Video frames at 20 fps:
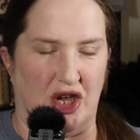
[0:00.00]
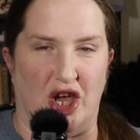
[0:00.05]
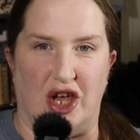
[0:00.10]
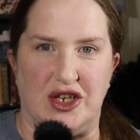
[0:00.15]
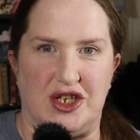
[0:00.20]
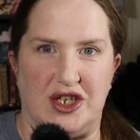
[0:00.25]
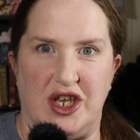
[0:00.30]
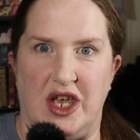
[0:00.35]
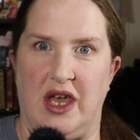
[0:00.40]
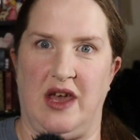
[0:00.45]

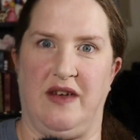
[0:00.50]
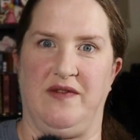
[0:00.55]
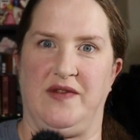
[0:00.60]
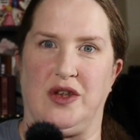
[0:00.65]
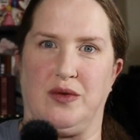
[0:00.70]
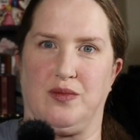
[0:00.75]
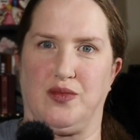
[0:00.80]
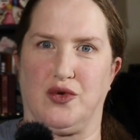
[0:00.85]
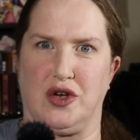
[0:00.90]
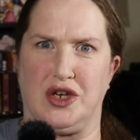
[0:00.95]
not to have
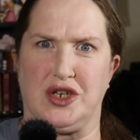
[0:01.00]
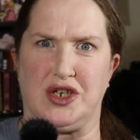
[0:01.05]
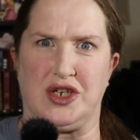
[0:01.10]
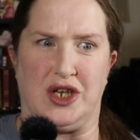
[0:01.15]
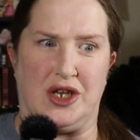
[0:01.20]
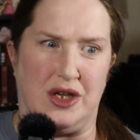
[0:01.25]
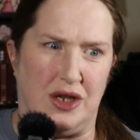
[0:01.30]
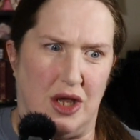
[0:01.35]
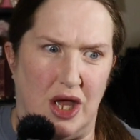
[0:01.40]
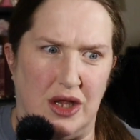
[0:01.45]
an
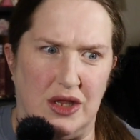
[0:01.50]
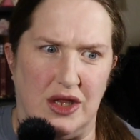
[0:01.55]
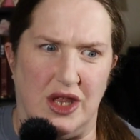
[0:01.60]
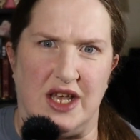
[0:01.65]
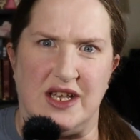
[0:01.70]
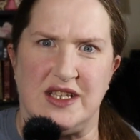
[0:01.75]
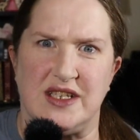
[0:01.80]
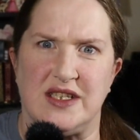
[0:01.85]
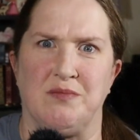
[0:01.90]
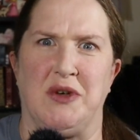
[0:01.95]
abortion
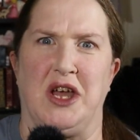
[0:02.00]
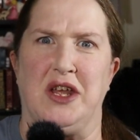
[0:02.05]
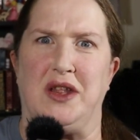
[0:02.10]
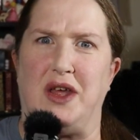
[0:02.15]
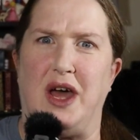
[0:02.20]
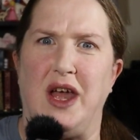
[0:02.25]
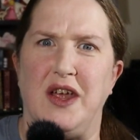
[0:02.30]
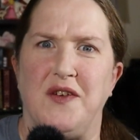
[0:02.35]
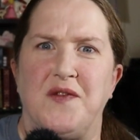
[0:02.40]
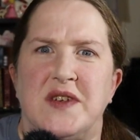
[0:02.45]
unless my
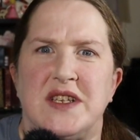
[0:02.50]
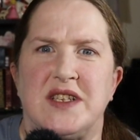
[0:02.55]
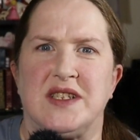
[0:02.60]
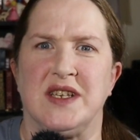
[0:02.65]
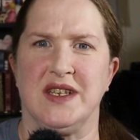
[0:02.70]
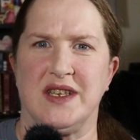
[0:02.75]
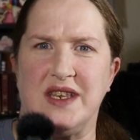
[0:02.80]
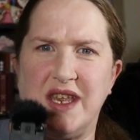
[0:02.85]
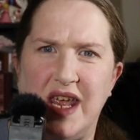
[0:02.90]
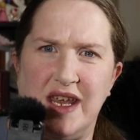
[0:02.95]
life is
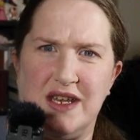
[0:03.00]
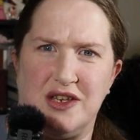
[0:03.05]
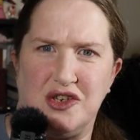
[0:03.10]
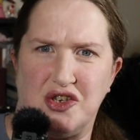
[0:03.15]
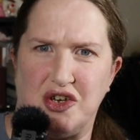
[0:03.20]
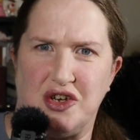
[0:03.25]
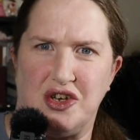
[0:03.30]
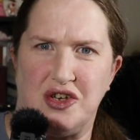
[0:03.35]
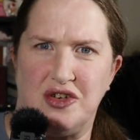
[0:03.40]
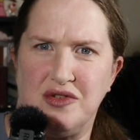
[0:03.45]
in
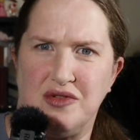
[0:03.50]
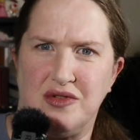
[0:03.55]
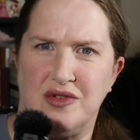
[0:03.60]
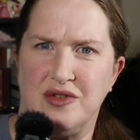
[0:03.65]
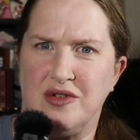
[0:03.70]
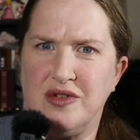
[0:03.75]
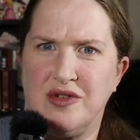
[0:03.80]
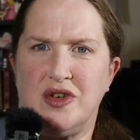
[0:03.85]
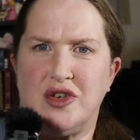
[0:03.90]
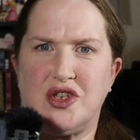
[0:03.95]
danger.
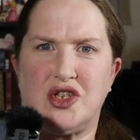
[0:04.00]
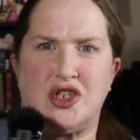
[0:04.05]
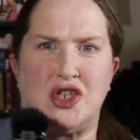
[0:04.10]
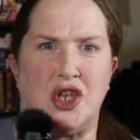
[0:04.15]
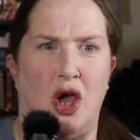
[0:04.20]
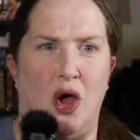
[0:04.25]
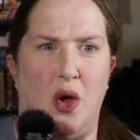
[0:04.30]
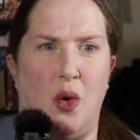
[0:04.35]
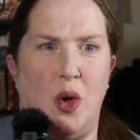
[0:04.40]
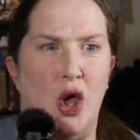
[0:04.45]

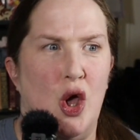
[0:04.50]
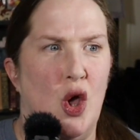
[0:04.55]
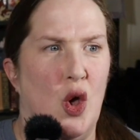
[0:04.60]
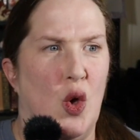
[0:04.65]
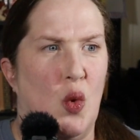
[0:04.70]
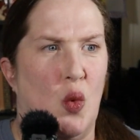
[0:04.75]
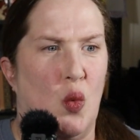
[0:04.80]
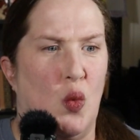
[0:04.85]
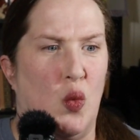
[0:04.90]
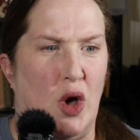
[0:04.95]
So,
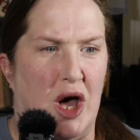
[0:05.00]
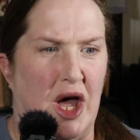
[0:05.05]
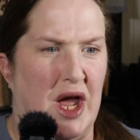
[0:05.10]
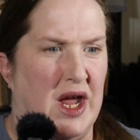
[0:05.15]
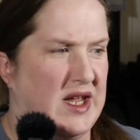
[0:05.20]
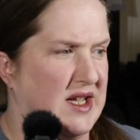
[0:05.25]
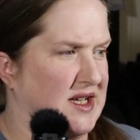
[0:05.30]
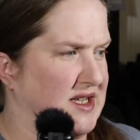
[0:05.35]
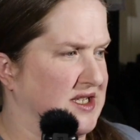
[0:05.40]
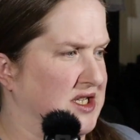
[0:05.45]

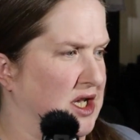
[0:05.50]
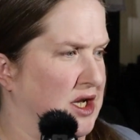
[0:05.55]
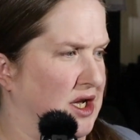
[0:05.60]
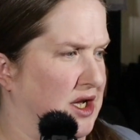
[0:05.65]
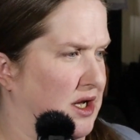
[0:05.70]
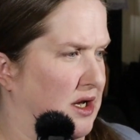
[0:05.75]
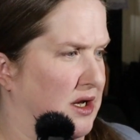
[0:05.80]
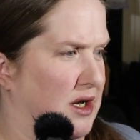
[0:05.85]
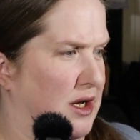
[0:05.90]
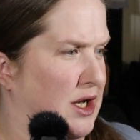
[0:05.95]
why is
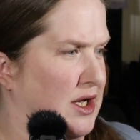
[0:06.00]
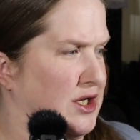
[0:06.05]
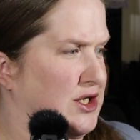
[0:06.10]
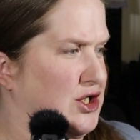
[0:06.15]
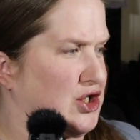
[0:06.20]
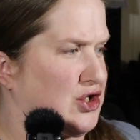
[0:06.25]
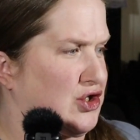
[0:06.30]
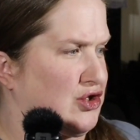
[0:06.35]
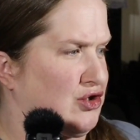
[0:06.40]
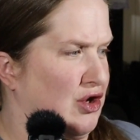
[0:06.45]
a, a
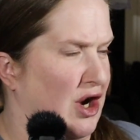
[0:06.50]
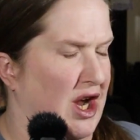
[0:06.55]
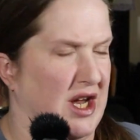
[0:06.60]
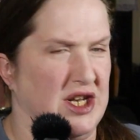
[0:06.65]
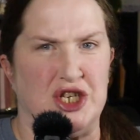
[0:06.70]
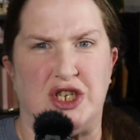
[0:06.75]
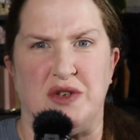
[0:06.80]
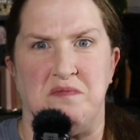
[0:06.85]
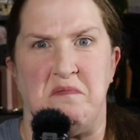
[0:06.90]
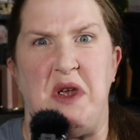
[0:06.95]

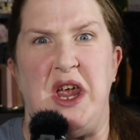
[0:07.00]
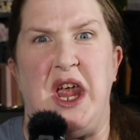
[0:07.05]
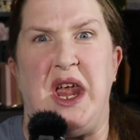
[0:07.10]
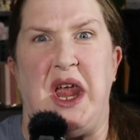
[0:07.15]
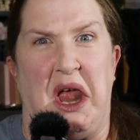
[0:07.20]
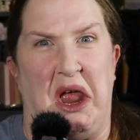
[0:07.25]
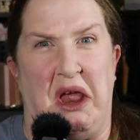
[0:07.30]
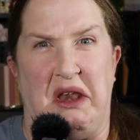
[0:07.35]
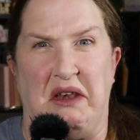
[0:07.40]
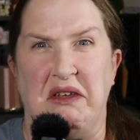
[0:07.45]
strange
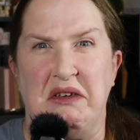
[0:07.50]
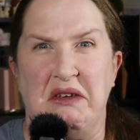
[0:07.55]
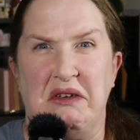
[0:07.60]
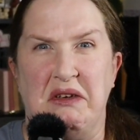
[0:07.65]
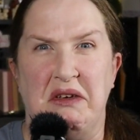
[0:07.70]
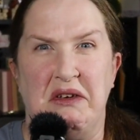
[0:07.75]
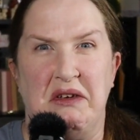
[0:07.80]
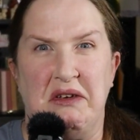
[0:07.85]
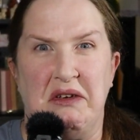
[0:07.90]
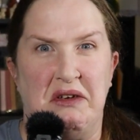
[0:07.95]
man
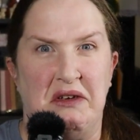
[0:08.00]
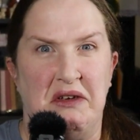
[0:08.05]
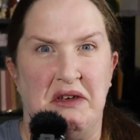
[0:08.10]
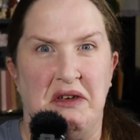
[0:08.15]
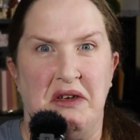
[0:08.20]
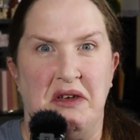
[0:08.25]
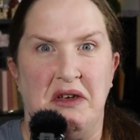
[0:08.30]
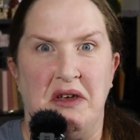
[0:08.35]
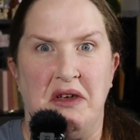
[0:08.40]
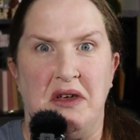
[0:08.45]

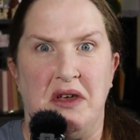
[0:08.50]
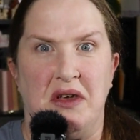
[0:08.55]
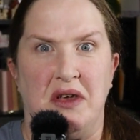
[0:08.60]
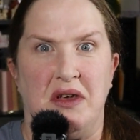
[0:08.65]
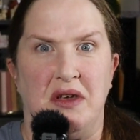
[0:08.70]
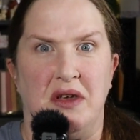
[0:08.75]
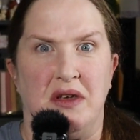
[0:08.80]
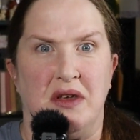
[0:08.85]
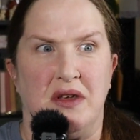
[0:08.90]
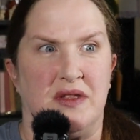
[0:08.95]

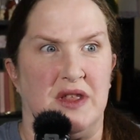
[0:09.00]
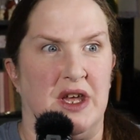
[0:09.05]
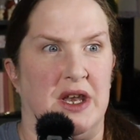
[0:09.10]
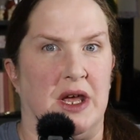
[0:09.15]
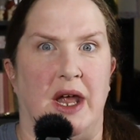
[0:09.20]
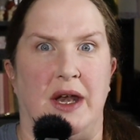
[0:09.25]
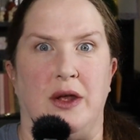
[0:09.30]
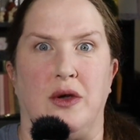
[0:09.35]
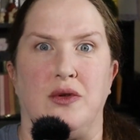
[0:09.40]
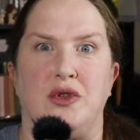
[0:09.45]
that
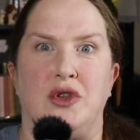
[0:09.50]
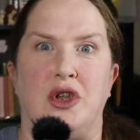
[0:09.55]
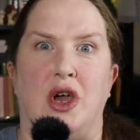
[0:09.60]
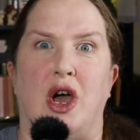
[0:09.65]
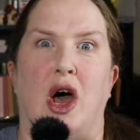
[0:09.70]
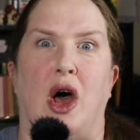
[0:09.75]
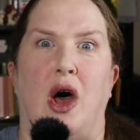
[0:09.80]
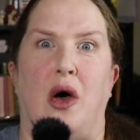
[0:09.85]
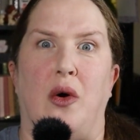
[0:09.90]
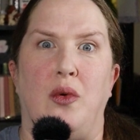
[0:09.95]
I don't
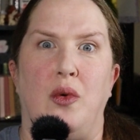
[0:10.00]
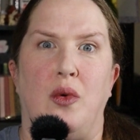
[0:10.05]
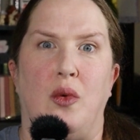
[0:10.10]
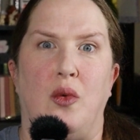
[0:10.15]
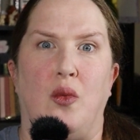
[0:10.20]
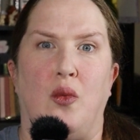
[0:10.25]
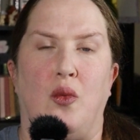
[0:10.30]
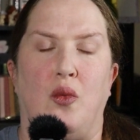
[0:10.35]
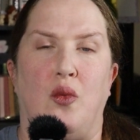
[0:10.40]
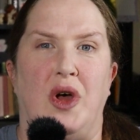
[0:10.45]
know
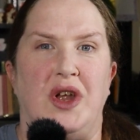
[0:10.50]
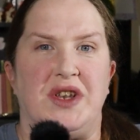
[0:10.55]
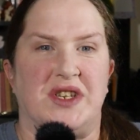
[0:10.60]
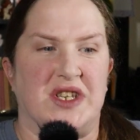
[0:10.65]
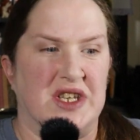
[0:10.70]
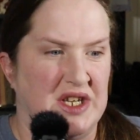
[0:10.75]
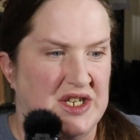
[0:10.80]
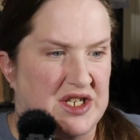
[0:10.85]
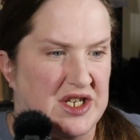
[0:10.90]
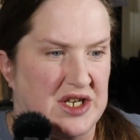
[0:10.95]

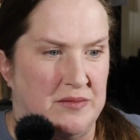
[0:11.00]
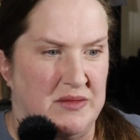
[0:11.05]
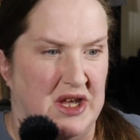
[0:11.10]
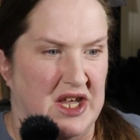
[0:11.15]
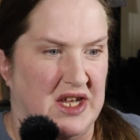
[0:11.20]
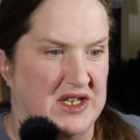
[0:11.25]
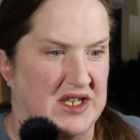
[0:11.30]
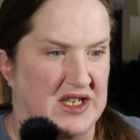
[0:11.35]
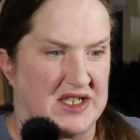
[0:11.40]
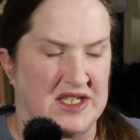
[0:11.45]
wanting to
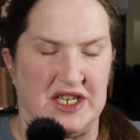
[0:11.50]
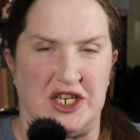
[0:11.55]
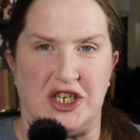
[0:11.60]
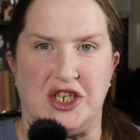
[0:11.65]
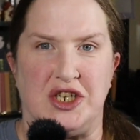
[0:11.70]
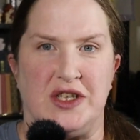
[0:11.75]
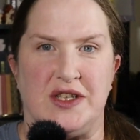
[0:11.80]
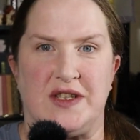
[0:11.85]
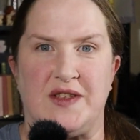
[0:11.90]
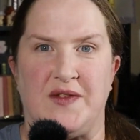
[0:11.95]
make
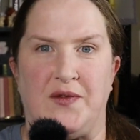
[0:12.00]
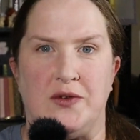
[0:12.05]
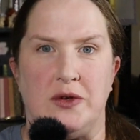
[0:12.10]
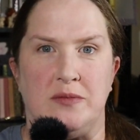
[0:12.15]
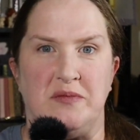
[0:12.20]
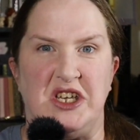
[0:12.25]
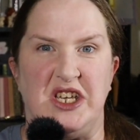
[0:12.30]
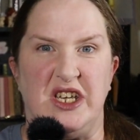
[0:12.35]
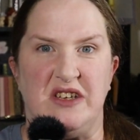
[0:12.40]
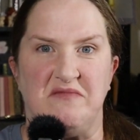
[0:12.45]
decisions
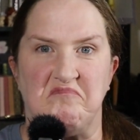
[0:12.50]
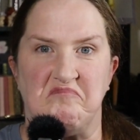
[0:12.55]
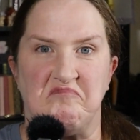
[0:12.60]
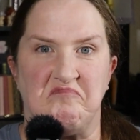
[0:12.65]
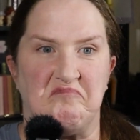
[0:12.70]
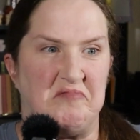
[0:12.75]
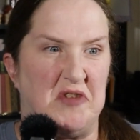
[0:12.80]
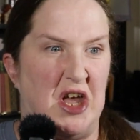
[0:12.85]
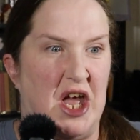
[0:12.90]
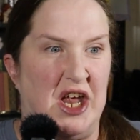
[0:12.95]
for me?
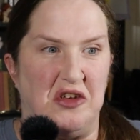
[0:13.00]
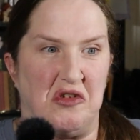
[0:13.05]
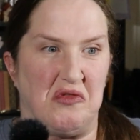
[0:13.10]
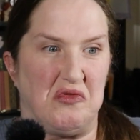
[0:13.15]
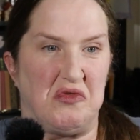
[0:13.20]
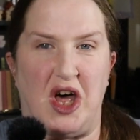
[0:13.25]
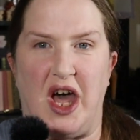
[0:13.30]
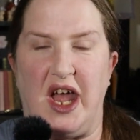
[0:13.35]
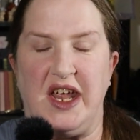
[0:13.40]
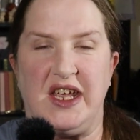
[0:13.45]
I
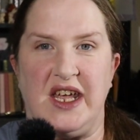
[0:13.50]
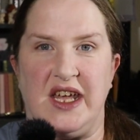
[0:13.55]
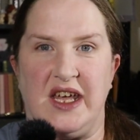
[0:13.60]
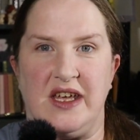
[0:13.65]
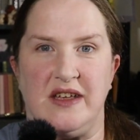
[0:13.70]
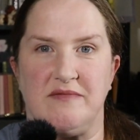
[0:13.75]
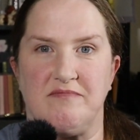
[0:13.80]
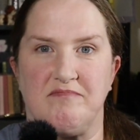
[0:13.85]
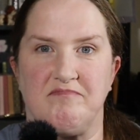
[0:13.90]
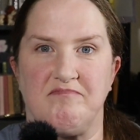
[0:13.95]
don't like
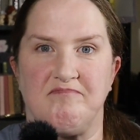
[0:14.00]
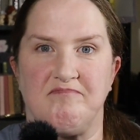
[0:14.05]
it.